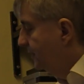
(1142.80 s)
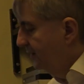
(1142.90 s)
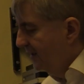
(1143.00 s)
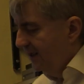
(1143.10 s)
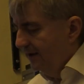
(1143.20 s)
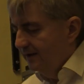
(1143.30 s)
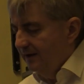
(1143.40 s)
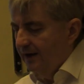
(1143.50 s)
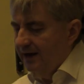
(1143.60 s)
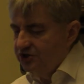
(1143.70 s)

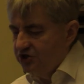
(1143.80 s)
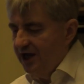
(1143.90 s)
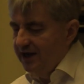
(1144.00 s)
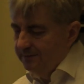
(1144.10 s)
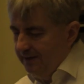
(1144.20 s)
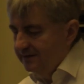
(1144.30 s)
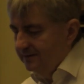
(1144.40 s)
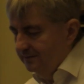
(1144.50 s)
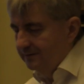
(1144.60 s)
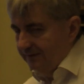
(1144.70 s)
are shared,
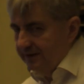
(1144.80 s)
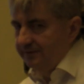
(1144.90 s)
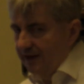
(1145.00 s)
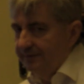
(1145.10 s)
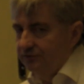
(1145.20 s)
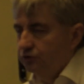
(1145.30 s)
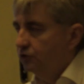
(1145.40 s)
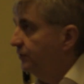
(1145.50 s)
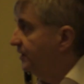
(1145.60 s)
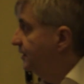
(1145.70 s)
but what we have to
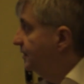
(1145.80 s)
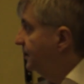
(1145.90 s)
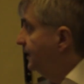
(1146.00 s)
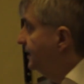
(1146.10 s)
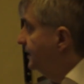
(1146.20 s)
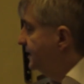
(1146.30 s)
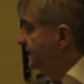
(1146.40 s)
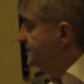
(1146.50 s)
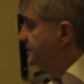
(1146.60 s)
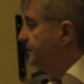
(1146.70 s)
know here
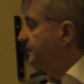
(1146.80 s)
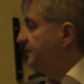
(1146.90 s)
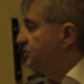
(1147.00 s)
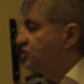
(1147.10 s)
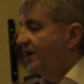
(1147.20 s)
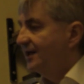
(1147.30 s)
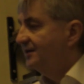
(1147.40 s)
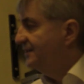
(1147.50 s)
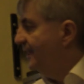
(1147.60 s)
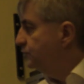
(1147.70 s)
is the
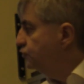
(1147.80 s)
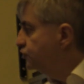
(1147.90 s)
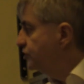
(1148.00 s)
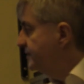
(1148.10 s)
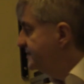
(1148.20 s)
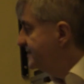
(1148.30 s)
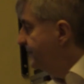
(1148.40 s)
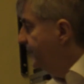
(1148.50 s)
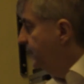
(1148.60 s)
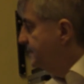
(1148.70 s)
shared
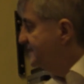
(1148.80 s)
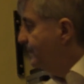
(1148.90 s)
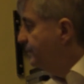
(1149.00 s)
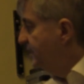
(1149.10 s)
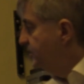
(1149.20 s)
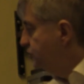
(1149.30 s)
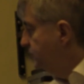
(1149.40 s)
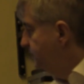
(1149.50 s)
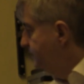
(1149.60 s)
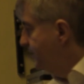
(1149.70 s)
delusions.
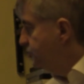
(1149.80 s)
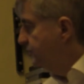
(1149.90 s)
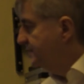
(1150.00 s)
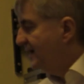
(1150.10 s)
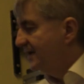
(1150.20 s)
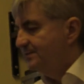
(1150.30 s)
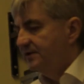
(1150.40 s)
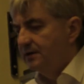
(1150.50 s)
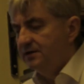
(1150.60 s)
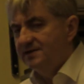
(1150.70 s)
Separation of patients,
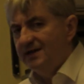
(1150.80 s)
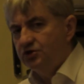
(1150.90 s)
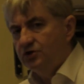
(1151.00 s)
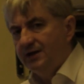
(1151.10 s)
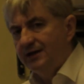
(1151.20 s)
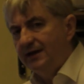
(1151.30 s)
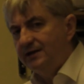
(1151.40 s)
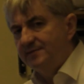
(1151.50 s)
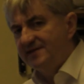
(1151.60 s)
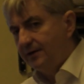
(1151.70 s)
hospitalization, and
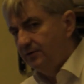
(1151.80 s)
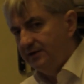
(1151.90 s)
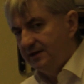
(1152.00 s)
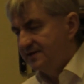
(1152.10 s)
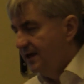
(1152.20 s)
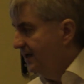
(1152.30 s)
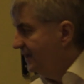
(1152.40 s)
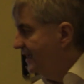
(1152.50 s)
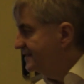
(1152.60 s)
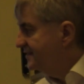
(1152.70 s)
antipsychotics
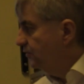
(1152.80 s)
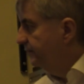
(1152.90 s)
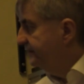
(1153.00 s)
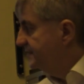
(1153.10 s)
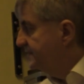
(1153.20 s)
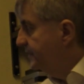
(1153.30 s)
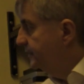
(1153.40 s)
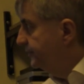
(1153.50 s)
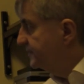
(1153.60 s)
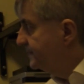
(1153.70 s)
can solve this
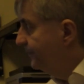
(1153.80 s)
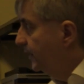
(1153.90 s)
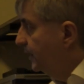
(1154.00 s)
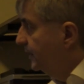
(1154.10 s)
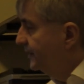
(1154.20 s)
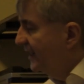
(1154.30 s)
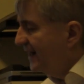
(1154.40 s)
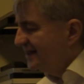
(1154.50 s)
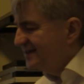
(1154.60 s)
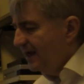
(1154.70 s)
illness. There
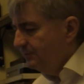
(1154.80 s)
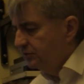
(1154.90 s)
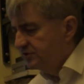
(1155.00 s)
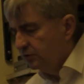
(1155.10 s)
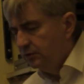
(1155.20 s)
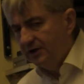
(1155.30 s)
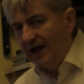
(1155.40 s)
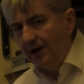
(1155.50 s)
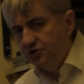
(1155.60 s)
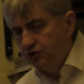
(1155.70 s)
are some so-called
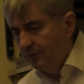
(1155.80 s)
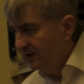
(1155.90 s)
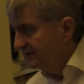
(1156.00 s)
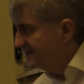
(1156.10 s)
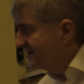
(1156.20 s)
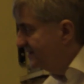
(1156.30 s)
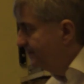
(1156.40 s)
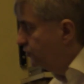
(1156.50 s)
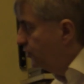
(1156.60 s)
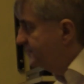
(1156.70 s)
culture-bound
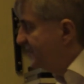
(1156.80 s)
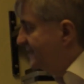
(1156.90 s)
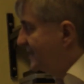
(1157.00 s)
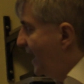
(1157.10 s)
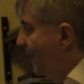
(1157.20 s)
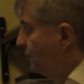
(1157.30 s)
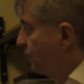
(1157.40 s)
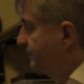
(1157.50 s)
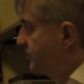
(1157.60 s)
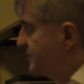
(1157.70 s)
syndromes, as
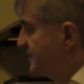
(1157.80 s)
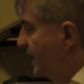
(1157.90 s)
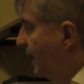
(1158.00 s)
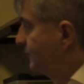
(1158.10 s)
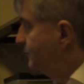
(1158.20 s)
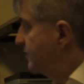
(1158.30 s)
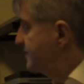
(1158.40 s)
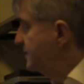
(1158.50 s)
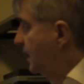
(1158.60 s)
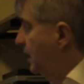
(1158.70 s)
AMOC, which is an
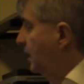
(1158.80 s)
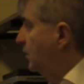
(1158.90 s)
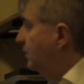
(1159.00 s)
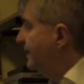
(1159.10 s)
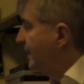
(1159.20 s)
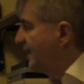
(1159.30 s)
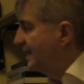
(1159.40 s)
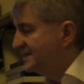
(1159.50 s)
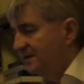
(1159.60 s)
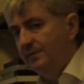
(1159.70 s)
outburst of
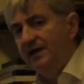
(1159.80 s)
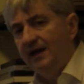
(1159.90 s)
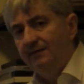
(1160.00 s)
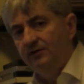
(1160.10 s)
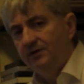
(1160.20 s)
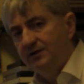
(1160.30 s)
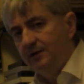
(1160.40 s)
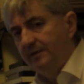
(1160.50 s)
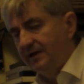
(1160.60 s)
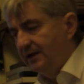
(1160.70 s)
aggressive behavior,
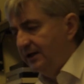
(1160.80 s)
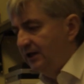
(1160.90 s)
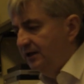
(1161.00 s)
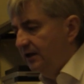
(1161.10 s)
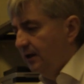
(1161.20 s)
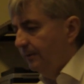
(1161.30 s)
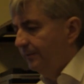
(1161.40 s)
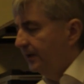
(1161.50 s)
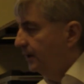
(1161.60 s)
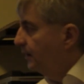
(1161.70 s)
typically in India,
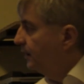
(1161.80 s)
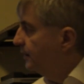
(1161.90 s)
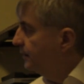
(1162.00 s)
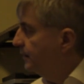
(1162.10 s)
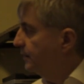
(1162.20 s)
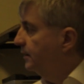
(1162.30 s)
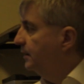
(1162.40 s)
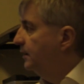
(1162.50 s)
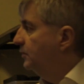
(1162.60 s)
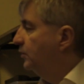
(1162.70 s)

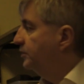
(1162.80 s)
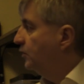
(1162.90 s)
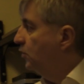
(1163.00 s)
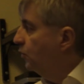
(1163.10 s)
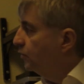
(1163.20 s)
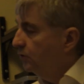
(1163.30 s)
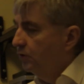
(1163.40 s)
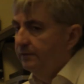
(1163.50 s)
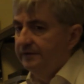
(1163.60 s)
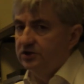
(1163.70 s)
or the
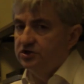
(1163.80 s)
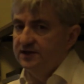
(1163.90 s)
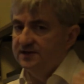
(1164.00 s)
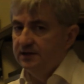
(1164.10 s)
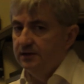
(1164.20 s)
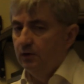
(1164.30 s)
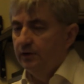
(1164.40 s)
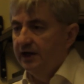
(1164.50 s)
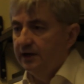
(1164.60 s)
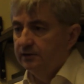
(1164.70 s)
Koro, which is in the
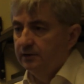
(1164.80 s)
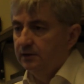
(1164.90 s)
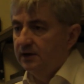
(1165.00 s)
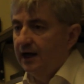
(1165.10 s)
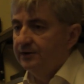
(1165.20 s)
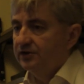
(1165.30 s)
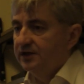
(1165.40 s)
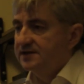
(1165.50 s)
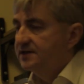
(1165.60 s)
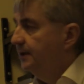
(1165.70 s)
Oriental
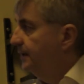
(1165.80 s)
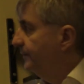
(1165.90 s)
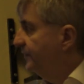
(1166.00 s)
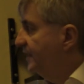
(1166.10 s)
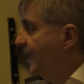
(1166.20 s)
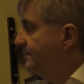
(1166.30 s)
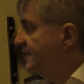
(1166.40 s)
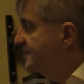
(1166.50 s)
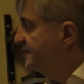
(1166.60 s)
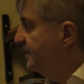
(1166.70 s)
countries, can
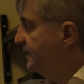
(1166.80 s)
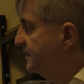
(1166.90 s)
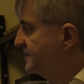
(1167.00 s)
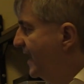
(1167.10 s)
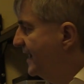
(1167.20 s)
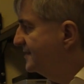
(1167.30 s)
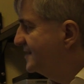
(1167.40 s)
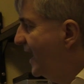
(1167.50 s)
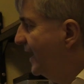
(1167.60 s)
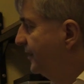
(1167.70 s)
be seen. It's
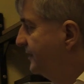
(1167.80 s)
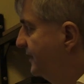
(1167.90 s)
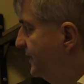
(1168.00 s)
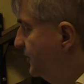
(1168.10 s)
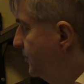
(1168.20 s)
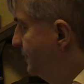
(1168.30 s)
anxiety that the